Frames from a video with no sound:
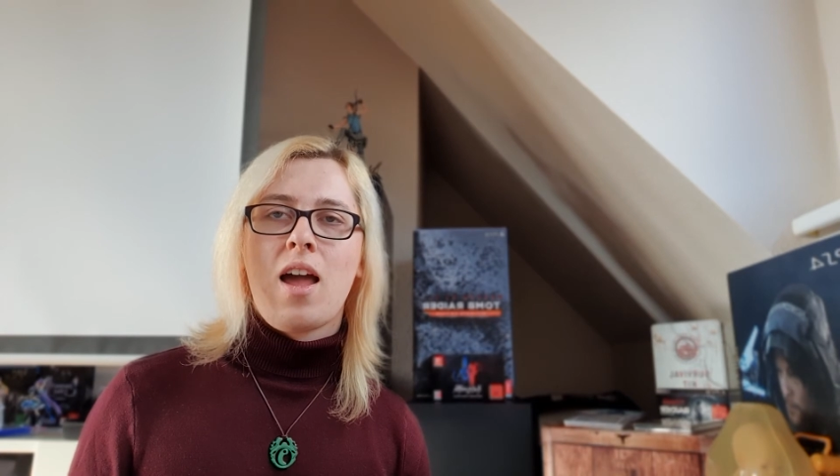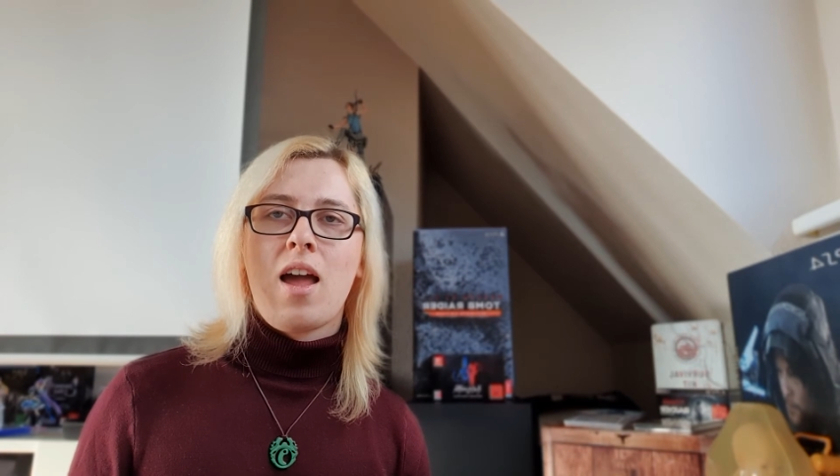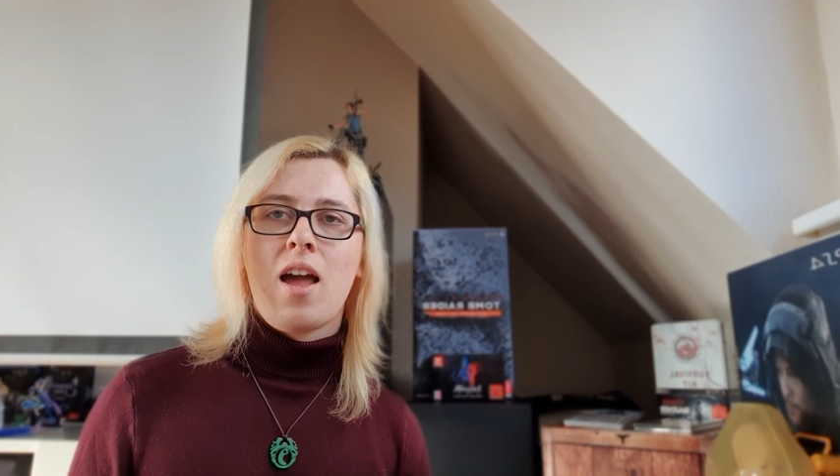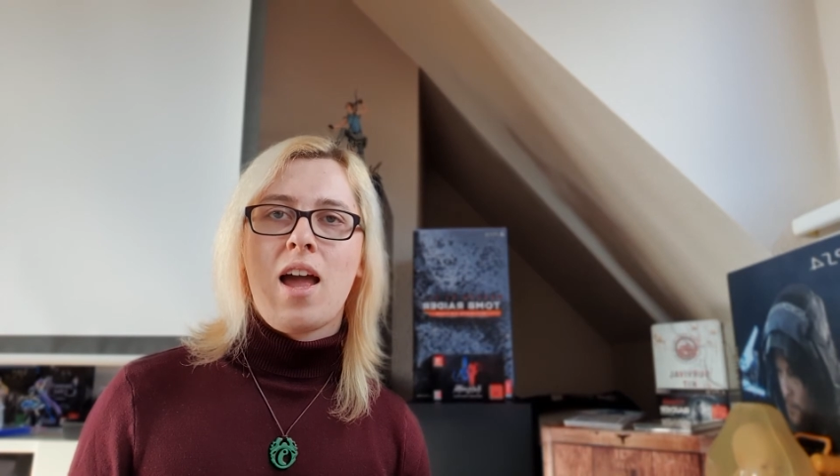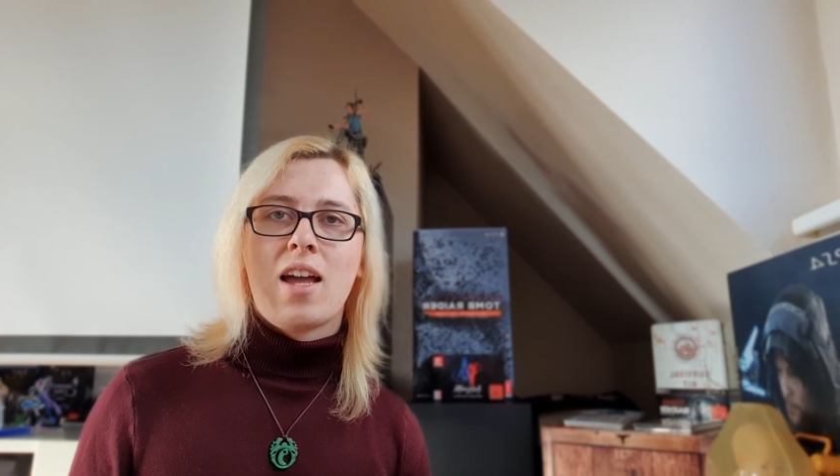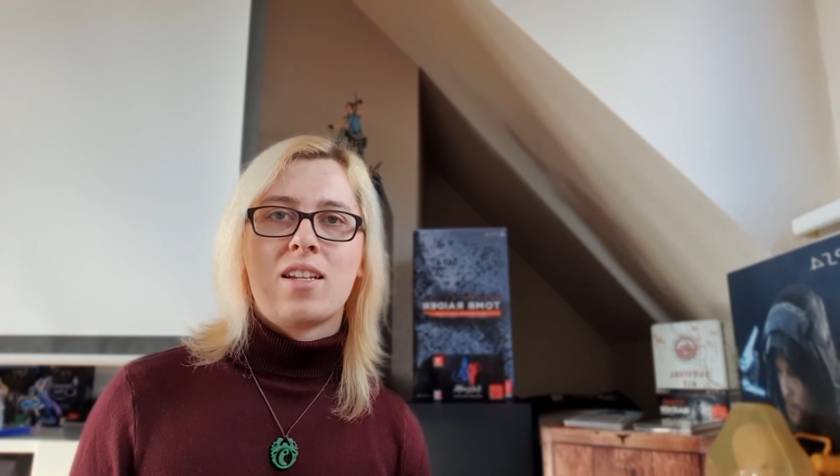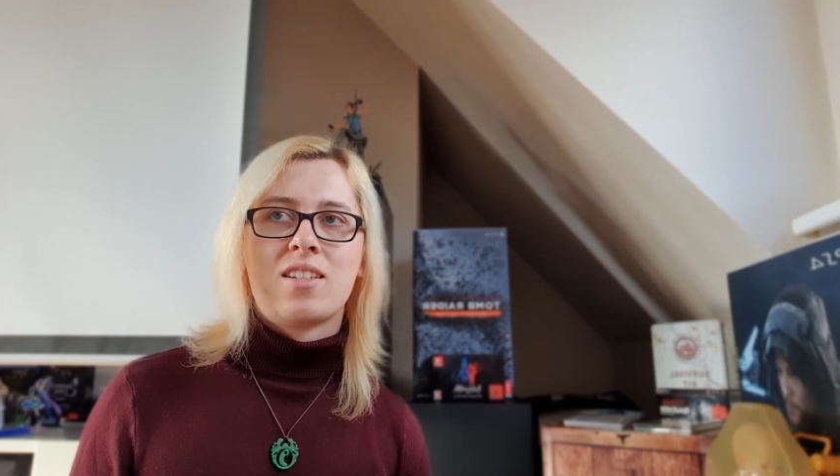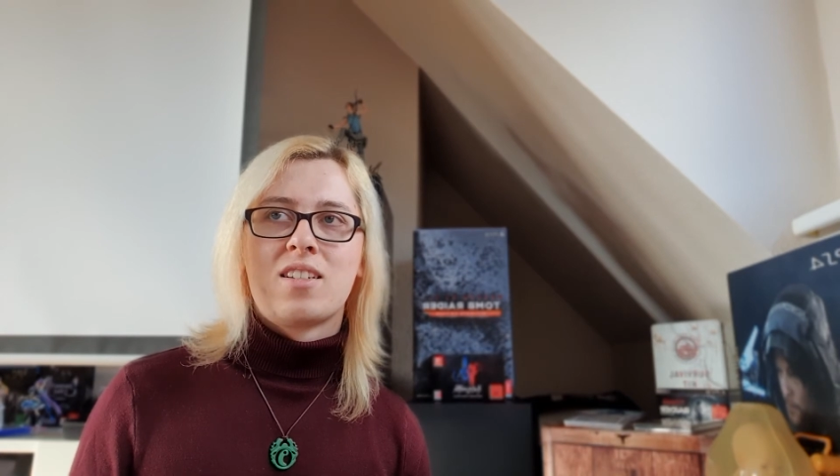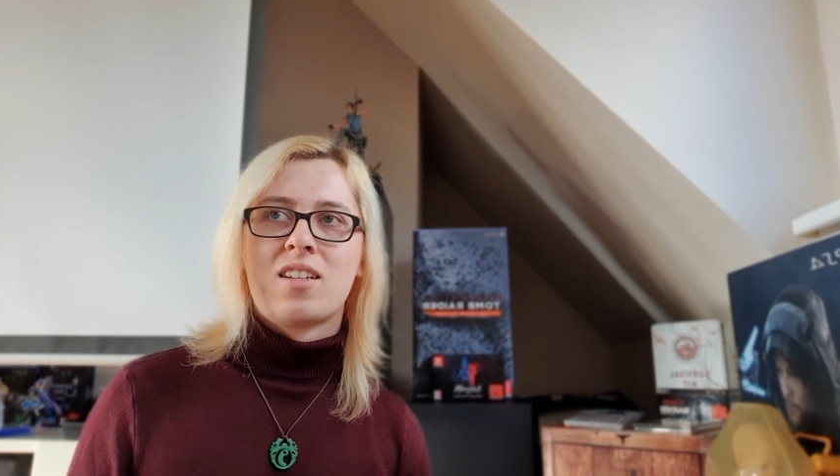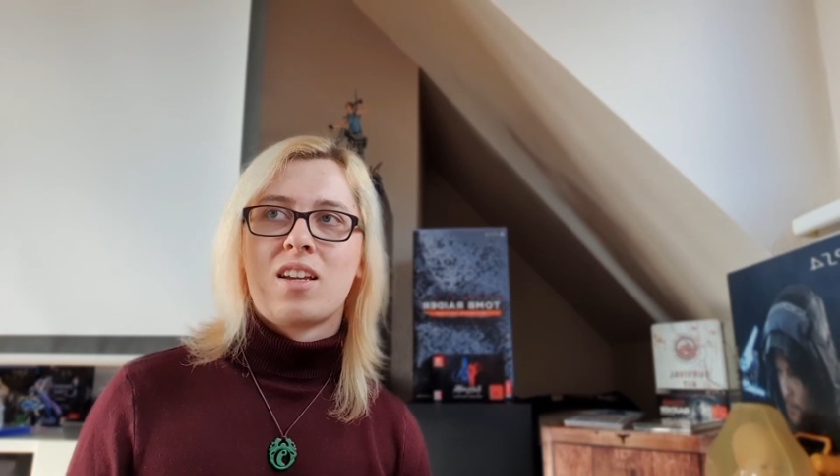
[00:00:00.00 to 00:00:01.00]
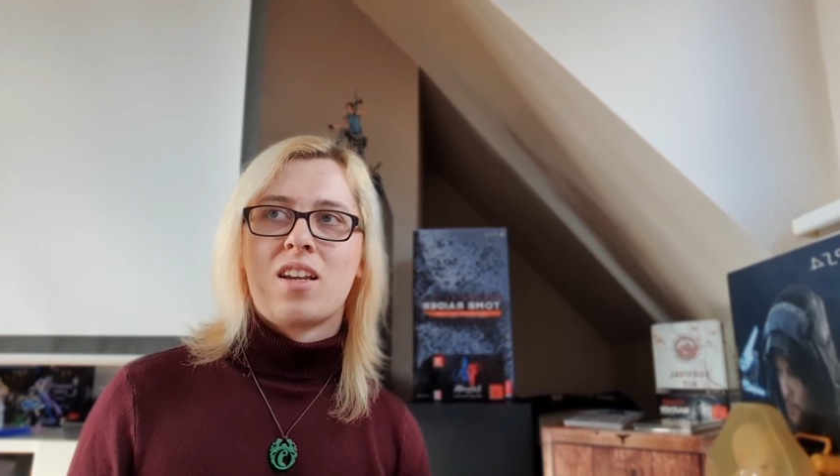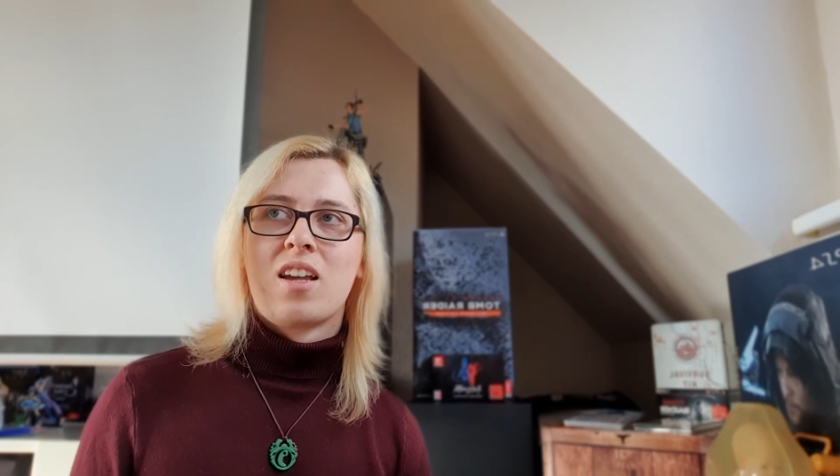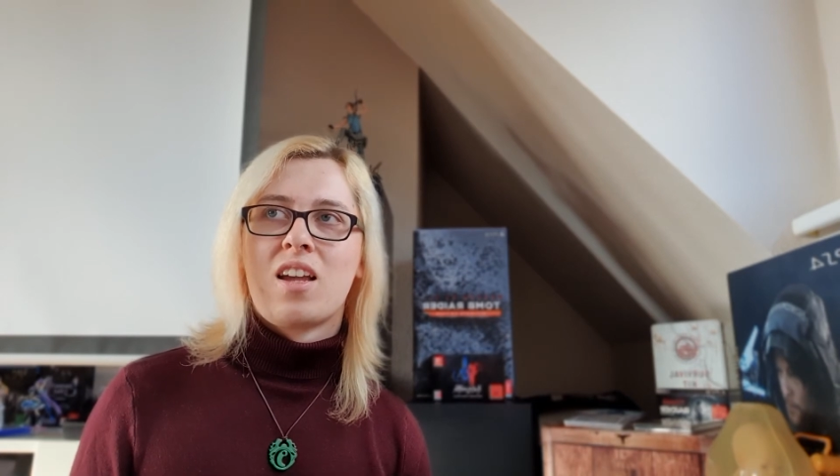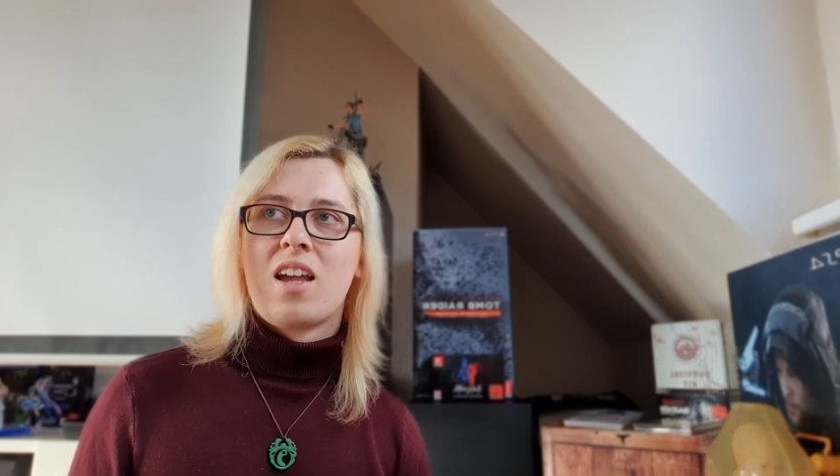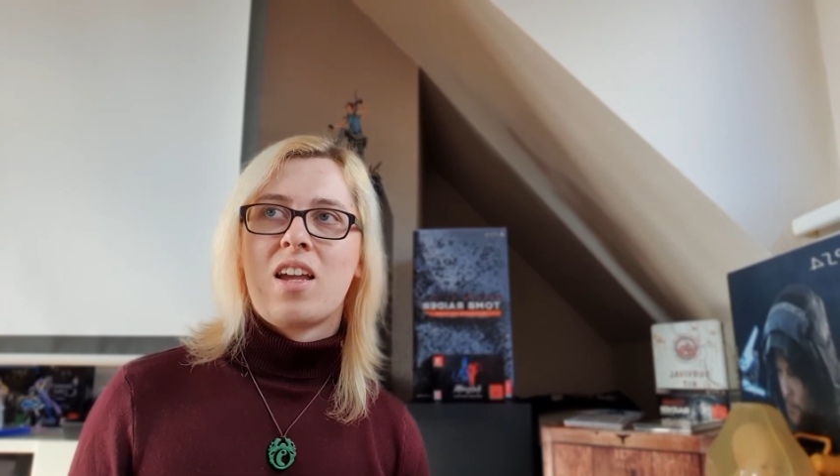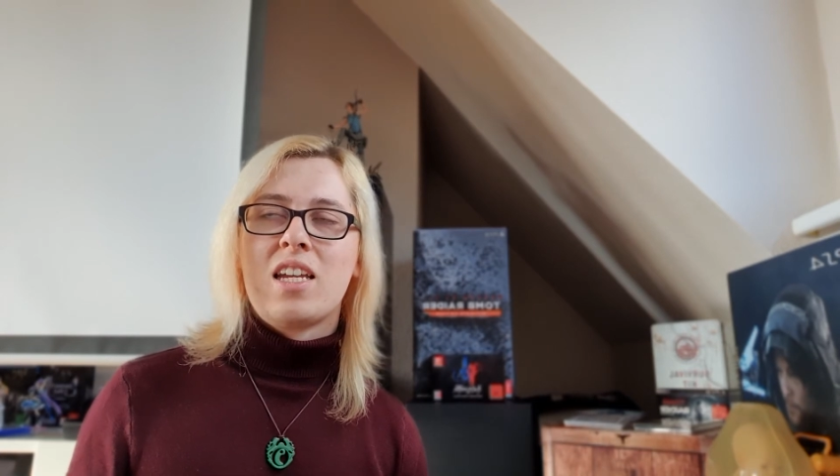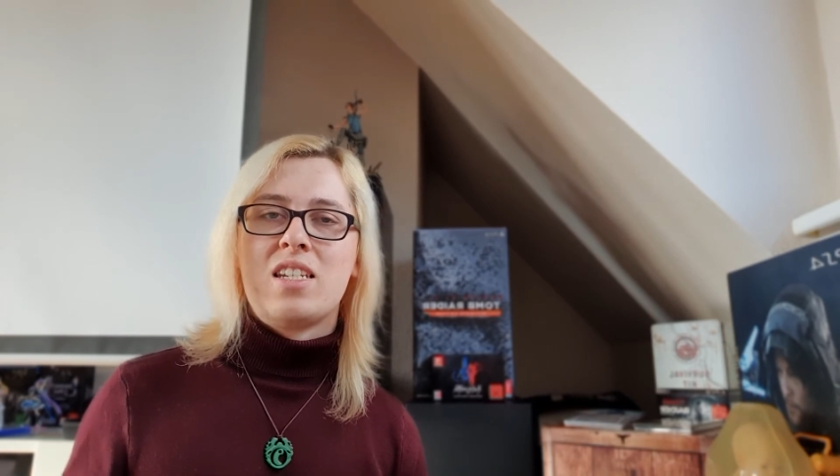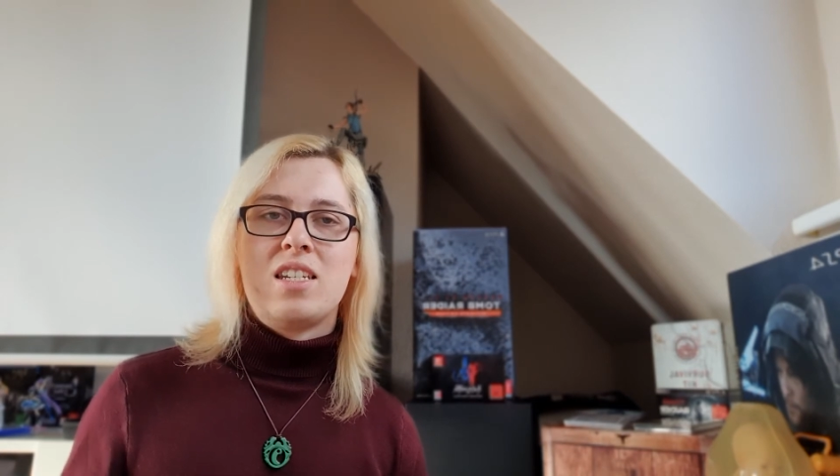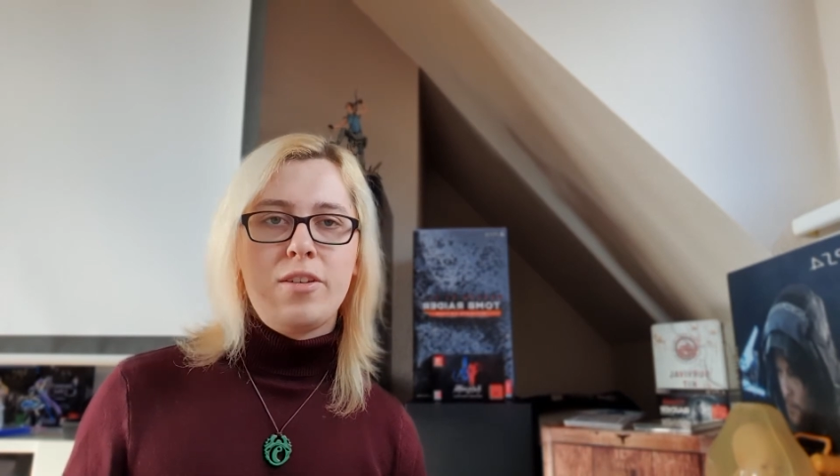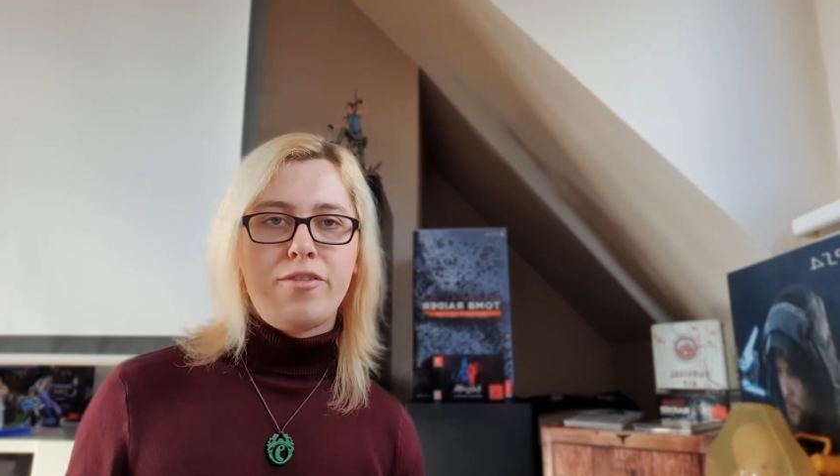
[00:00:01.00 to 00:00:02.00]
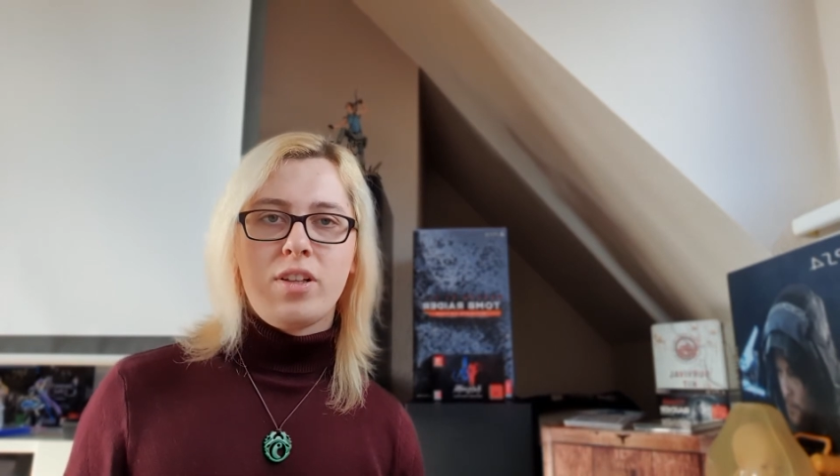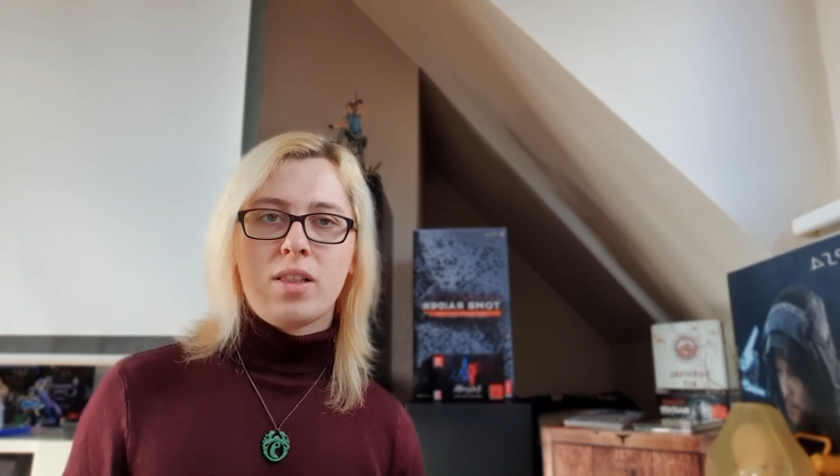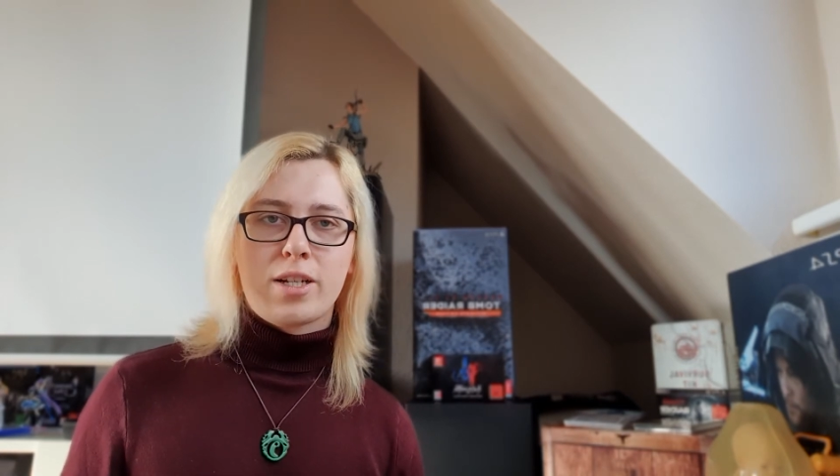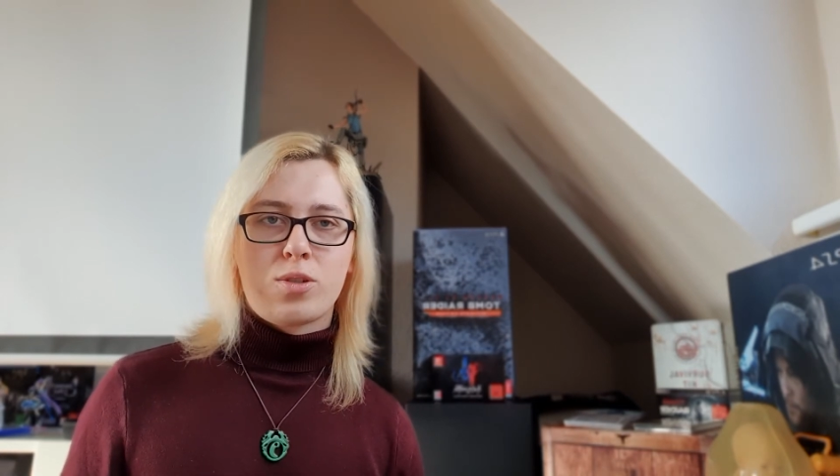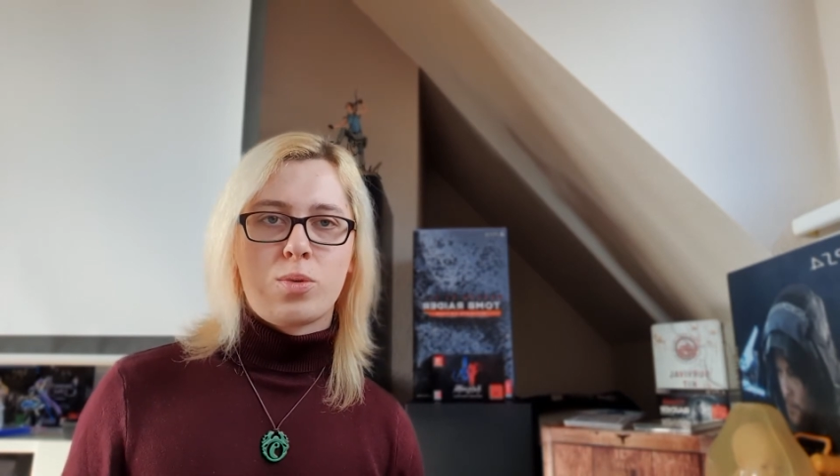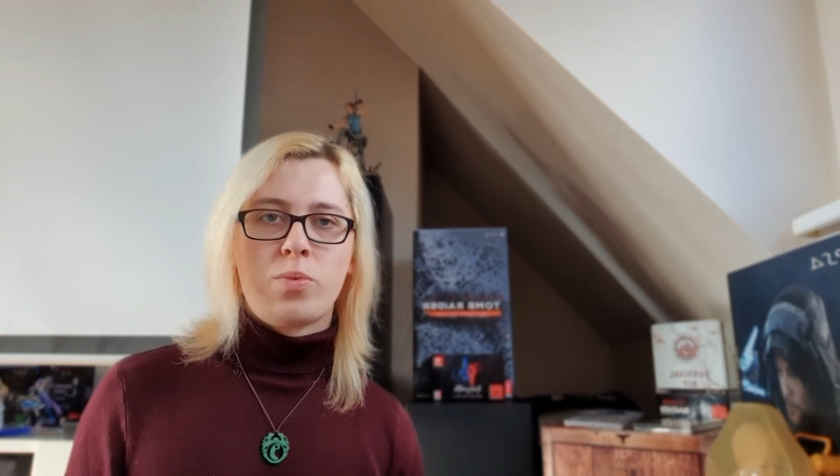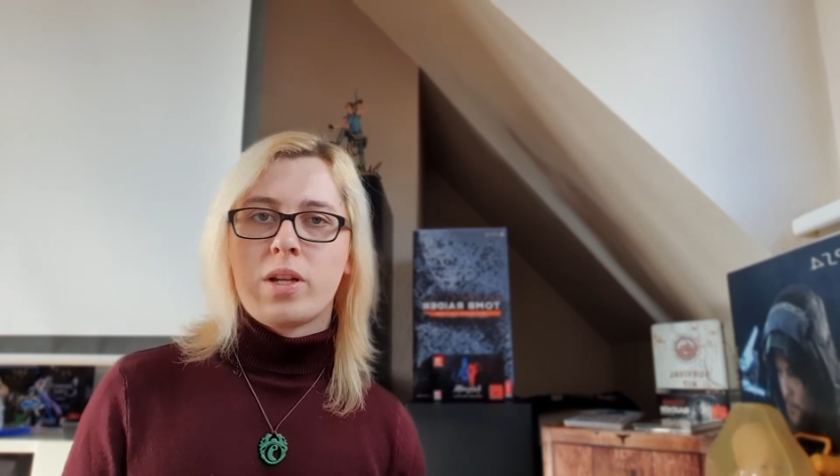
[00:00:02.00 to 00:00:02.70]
And it did feel like Tomb Raider,